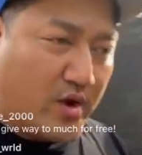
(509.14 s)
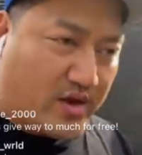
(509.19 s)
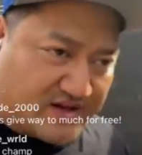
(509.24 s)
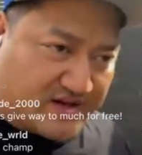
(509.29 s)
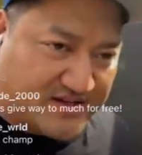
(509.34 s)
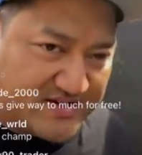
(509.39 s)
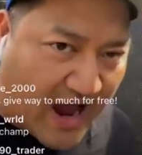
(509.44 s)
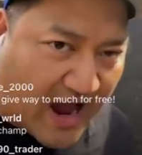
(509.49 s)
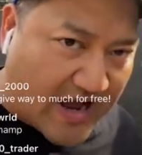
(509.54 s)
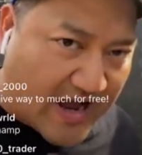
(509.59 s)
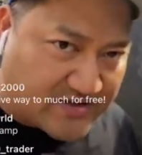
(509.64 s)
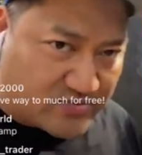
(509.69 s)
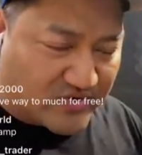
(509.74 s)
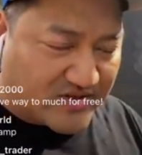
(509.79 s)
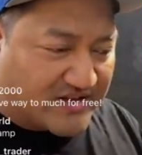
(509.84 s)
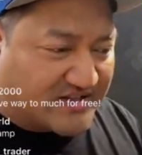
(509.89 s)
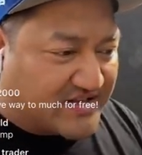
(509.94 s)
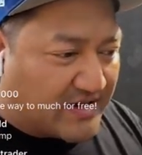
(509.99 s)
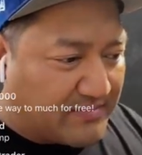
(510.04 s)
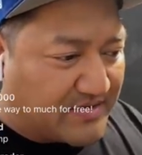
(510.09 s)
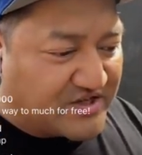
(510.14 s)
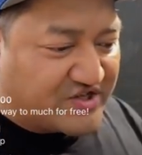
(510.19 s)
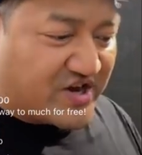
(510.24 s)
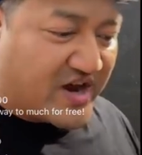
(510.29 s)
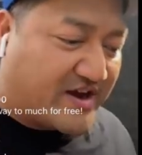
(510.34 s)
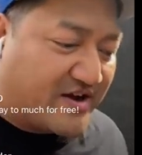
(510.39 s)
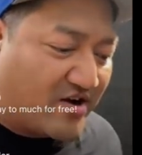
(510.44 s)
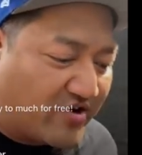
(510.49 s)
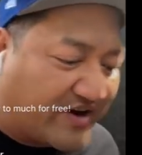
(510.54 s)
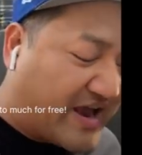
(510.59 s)
Where there's guys with a
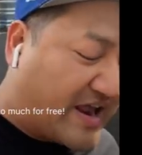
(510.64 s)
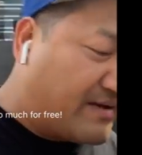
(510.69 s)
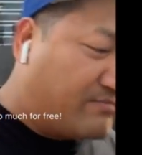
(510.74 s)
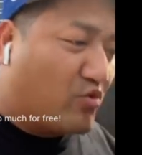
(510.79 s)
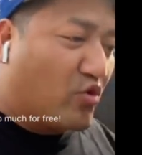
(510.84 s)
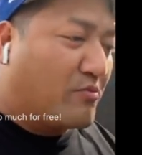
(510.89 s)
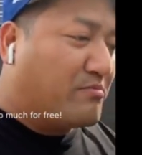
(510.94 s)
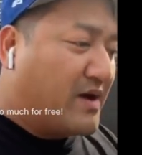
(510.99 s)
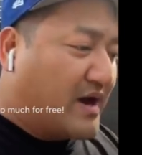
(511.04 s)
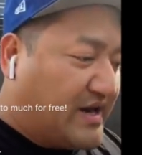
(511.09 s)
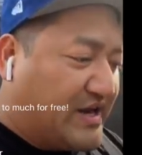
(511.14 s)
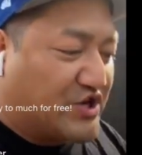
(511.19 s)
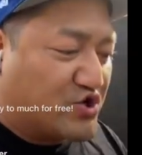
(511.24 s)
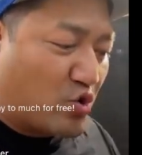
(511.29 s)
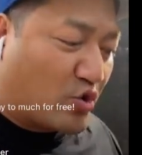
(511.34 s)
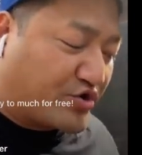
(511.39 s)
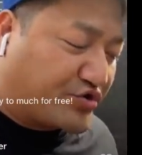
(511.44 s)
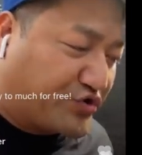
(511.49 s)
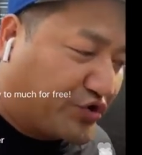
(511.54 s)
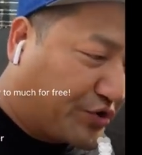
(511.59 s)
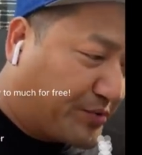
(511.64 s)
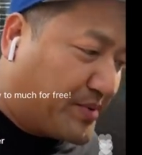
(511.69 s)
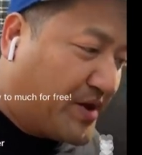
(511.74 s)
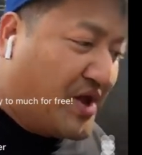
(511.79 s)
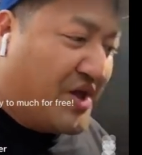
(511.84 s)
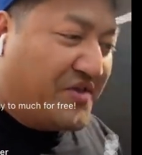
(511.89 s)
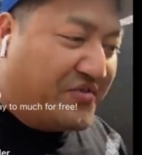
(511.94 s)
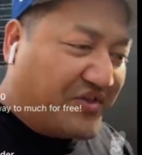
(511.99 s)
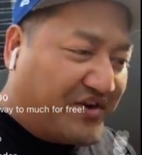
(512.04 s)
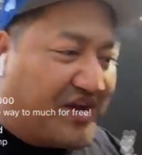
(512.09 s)
stimulus check are getting more money short
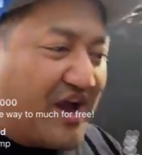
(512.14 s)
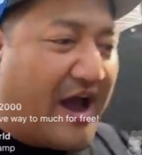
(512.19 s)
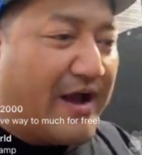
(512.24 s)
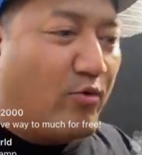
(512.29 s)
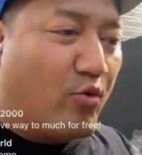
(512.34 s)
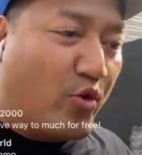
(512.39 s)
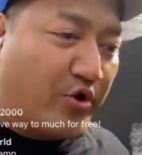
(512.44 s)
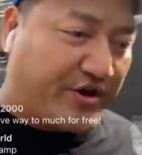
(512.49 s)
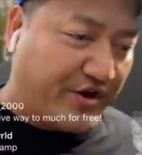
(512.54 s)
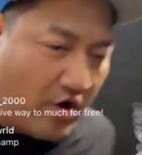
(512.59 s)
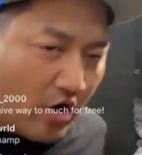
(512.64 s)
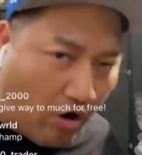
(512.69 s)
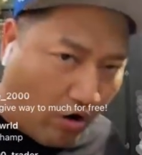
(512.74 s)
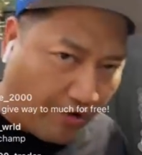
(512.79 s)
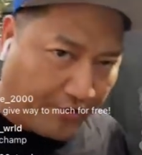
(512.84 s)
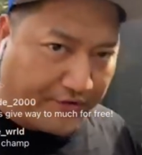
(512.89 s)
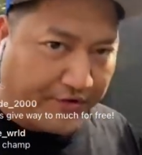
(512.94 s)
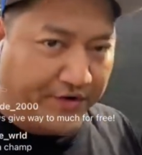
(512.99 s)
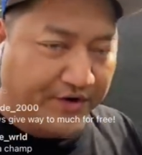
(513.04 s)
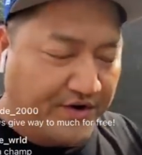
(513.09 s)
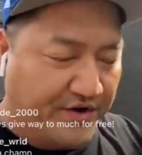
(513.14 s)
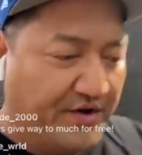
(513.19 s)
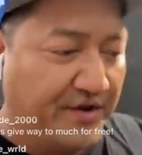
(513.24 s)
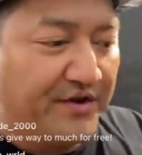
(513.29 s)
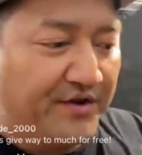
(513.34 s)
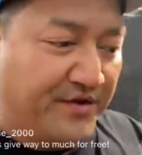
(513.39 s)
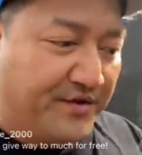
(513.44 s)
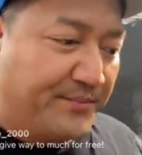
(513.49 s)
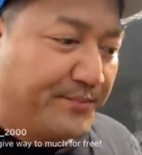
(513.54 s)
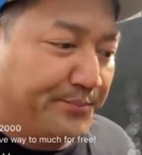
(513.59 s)
term than a guy working hard.
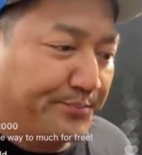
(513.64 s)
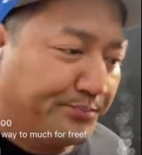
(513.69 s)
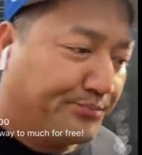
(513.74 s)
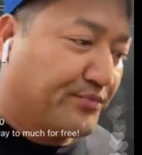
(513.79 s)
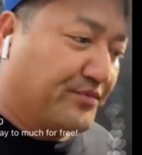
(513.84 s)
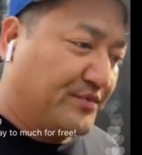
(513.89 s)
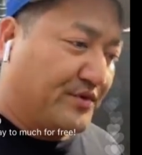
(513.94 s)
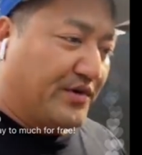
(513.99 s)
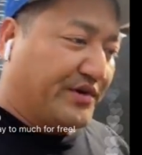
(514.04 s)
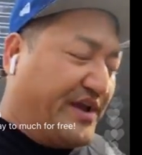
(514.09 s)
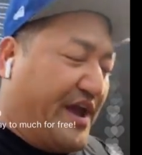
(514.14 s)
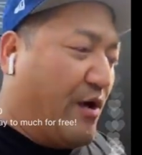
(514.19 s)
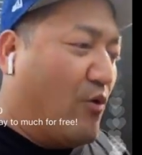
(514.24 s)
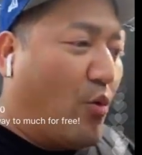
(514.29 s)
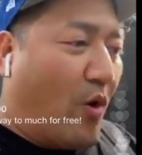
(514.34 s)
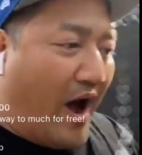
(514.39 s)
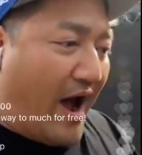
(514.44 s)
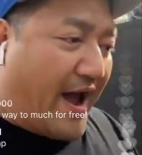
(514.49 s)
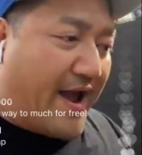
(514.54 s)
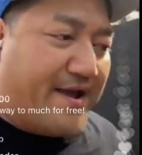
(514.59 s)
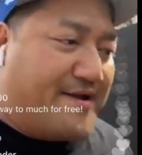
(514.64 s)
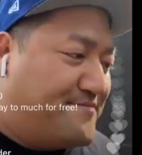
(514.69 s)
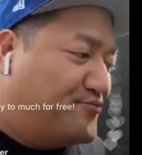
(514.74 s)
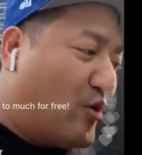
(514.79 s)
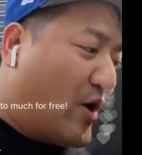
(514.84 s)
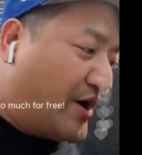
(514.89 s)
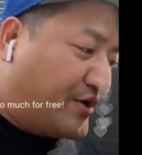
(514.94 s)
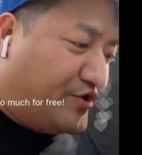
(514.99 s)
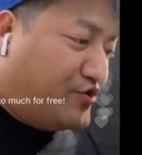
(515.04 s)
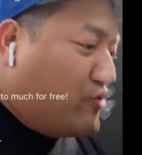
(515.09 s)
Okay,
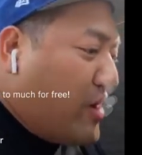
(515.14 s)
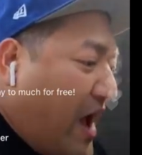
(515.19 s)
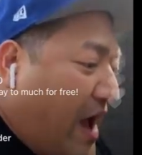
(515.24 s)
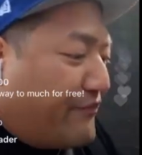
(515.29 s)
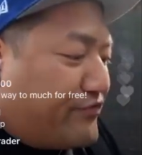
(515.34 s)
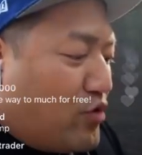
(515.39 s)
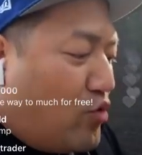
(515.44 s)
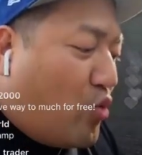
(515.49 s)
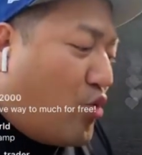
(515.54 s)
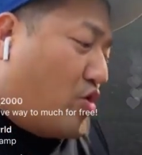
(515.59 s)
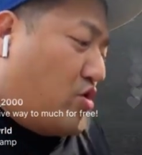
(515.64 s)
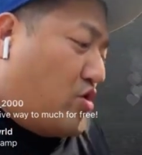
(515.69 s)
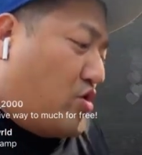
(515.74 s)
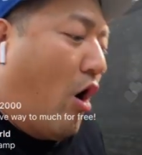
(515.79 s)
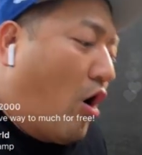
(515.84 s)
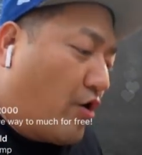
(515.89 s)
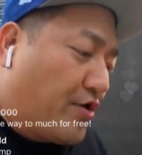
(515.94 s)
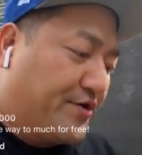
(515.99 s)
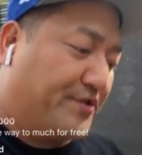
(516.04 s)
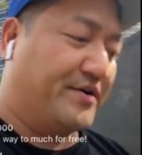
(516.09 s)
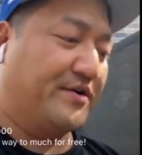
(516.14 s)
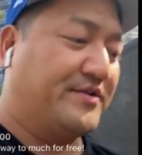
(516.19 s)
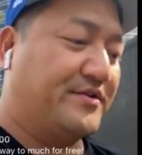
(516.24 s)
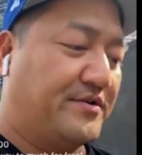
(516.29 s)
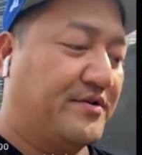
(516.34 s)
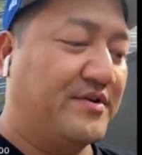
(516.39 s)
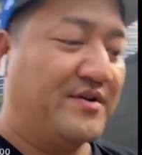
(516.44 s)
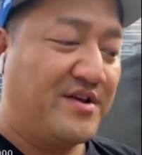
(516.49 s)
why why do you have to work hard?